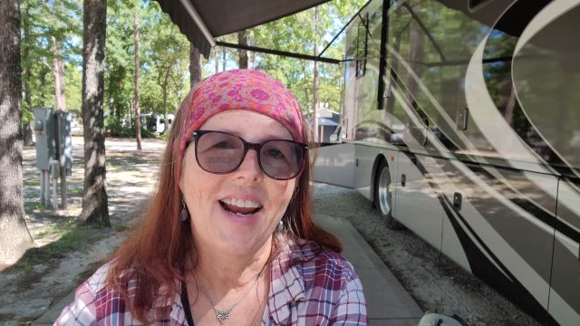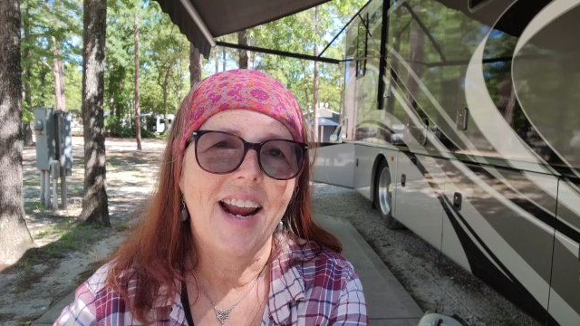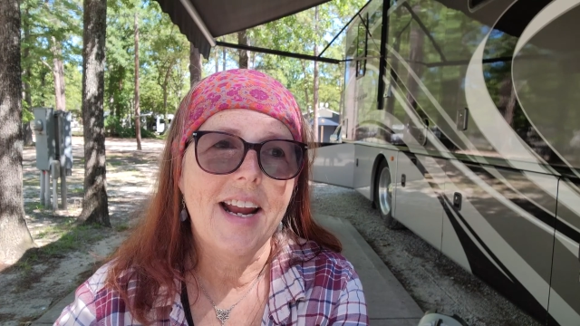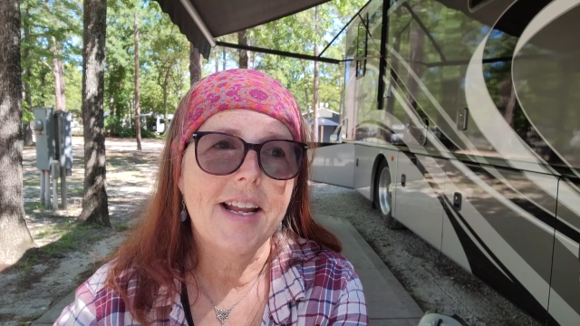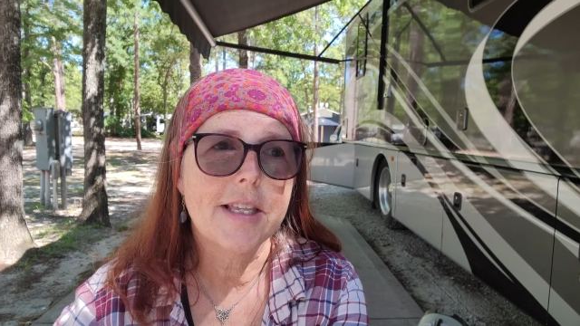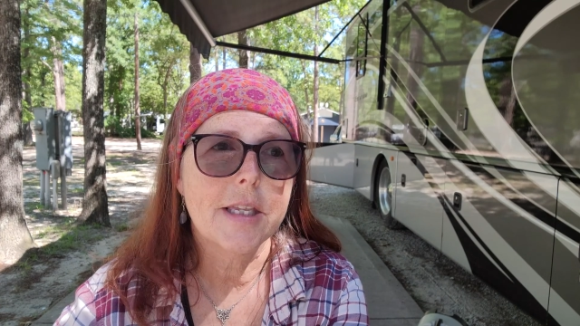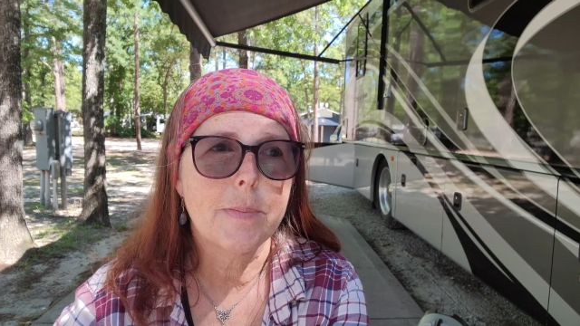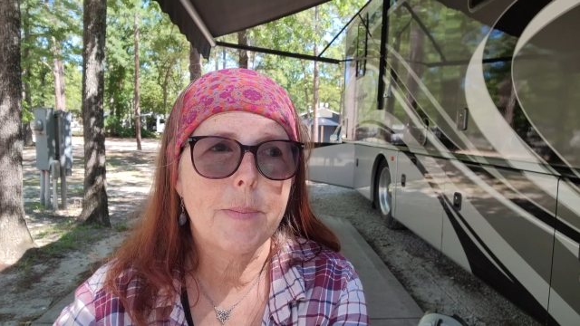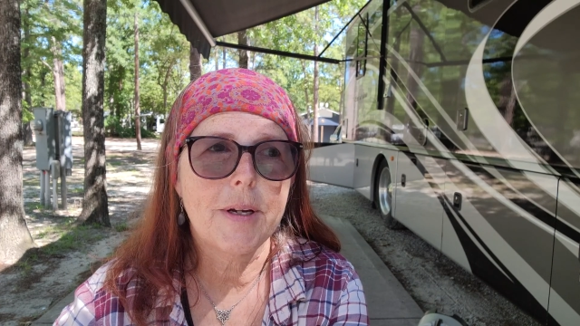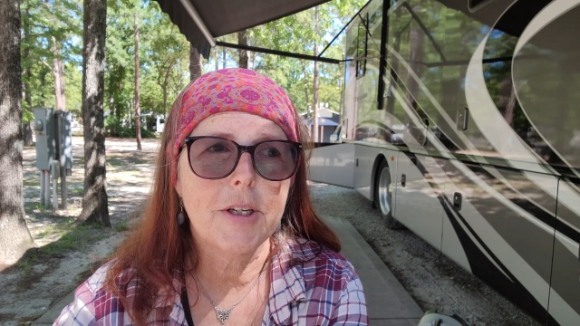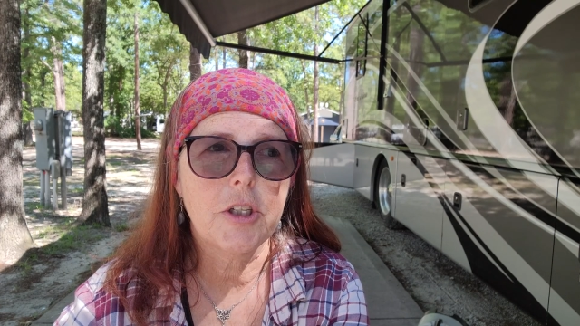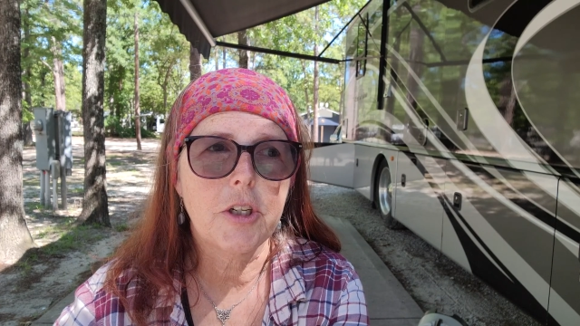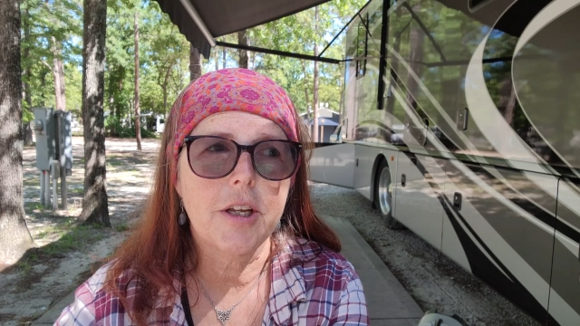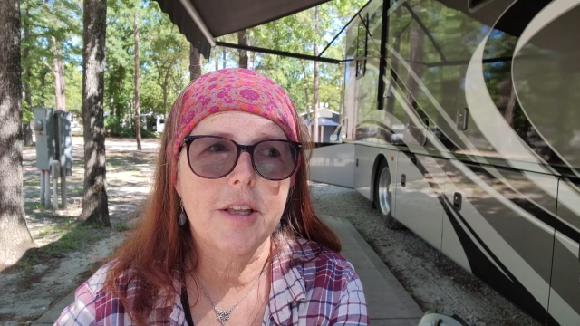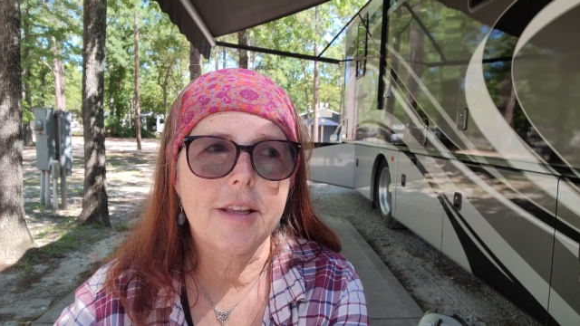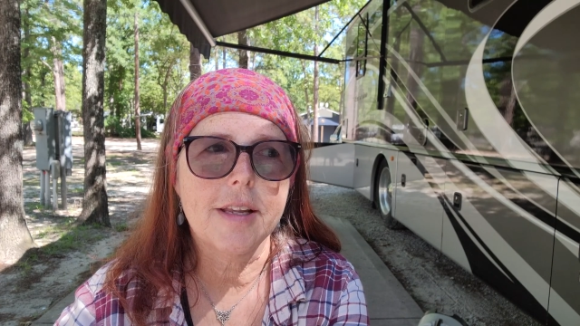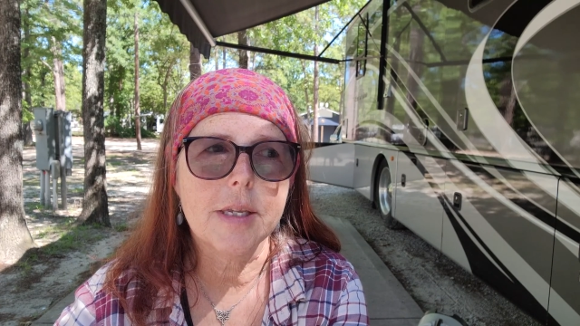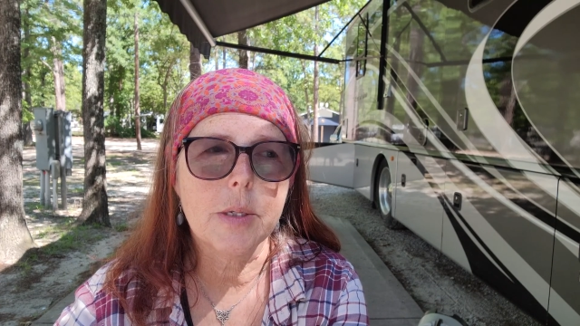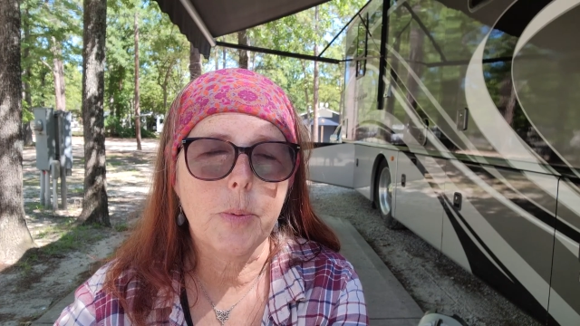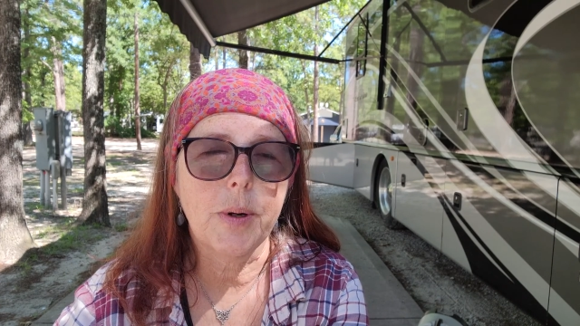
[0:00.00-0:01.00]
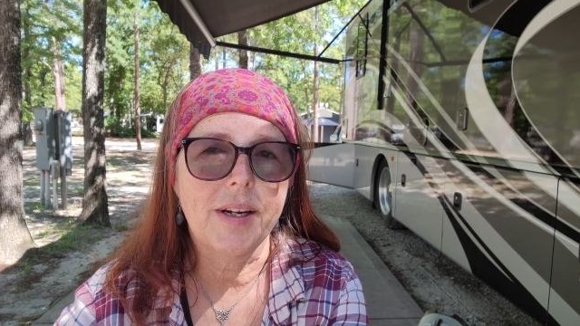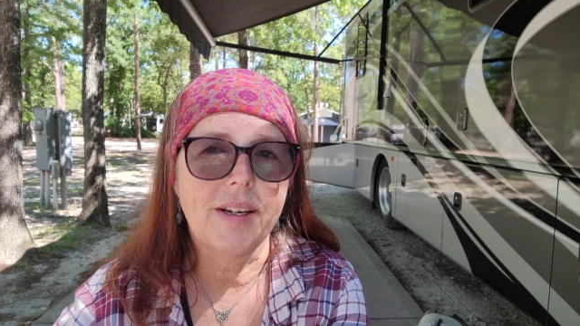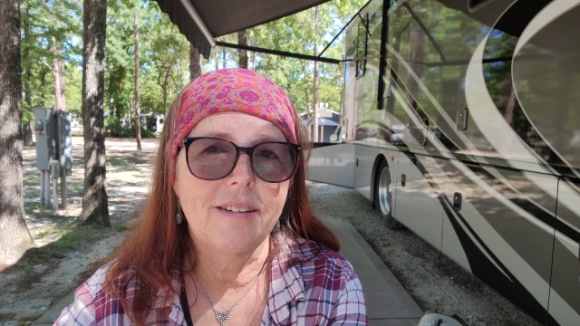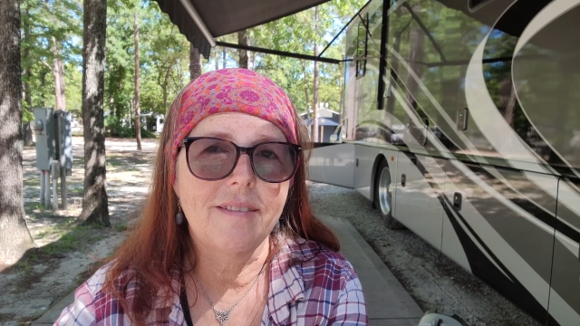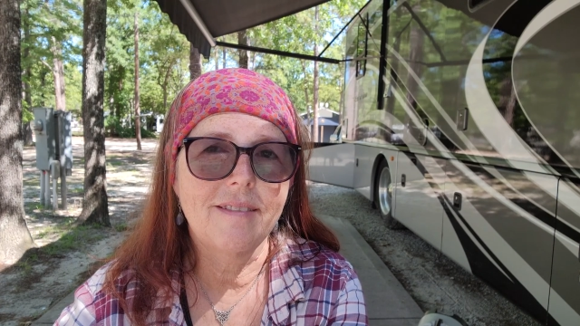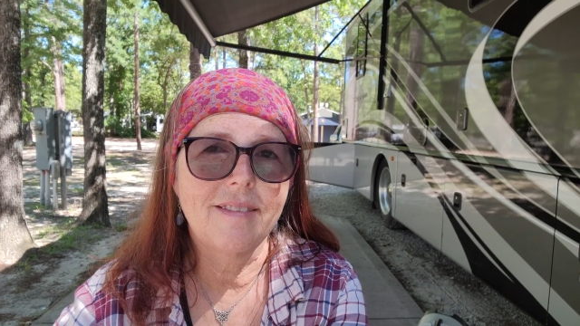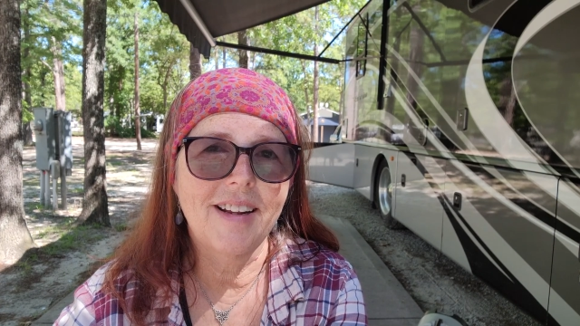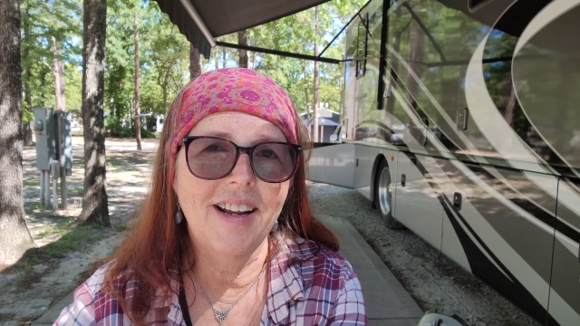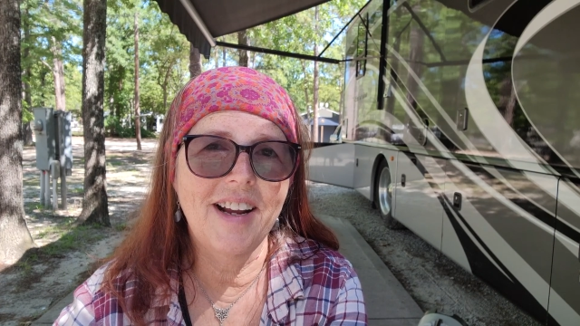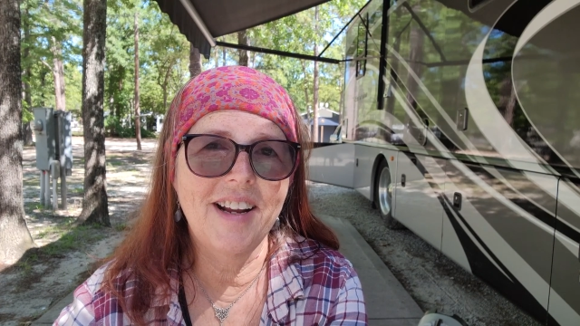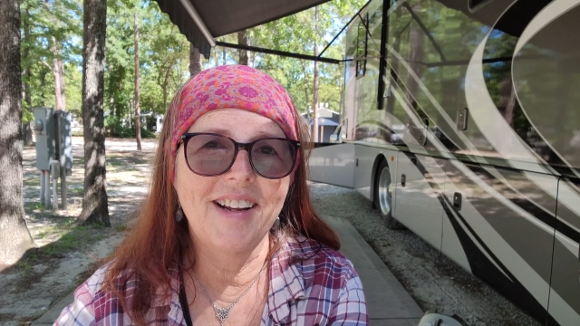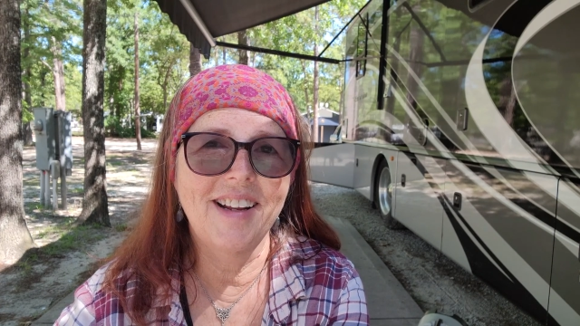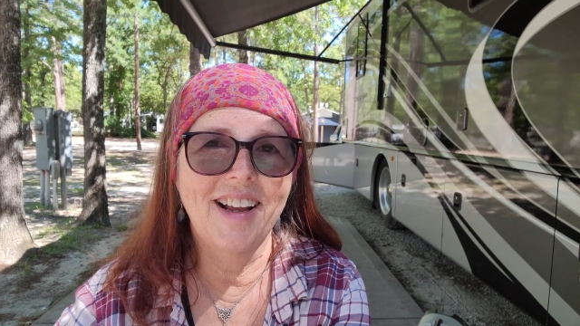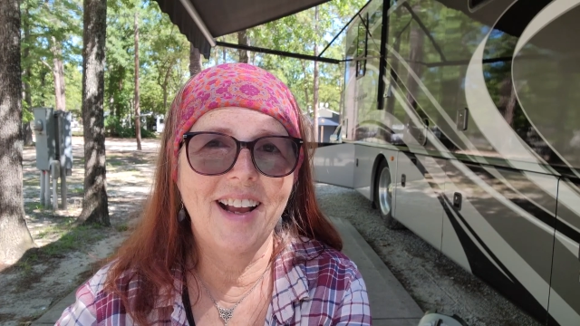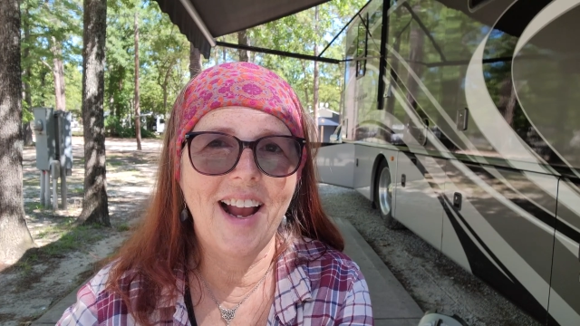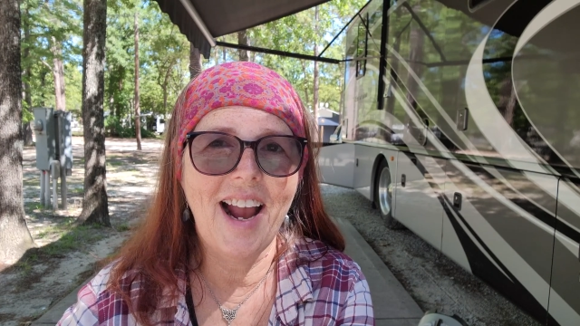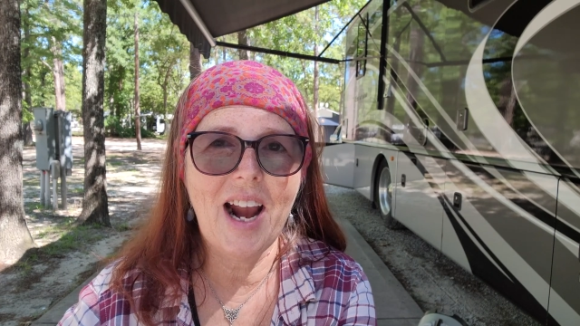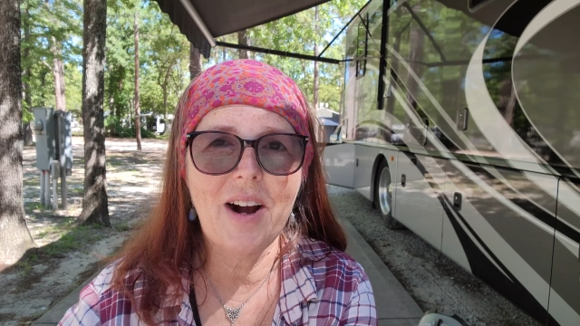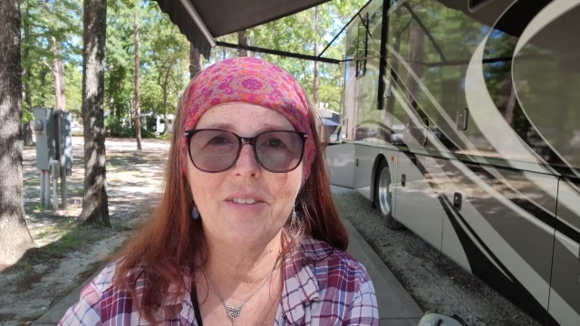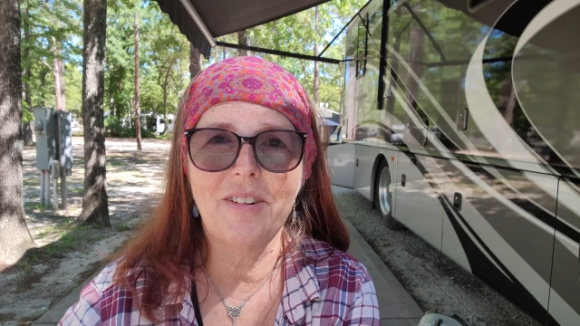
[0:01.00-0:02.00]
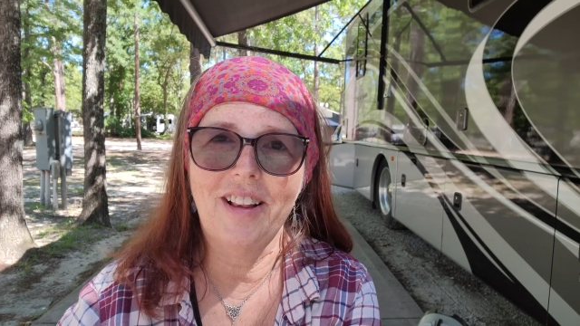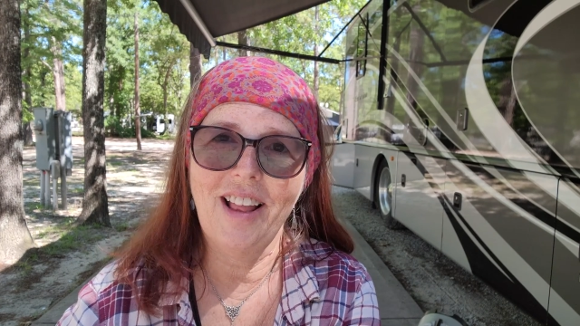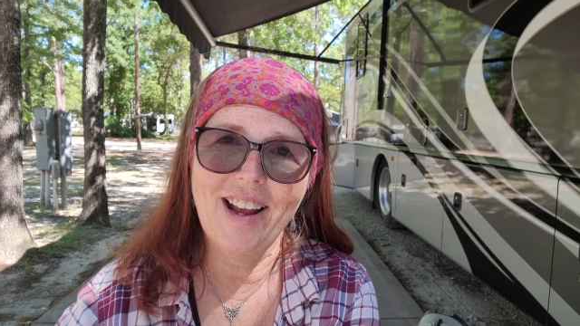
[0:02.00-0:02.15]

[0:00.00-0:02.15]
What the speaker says: and especially this one. I will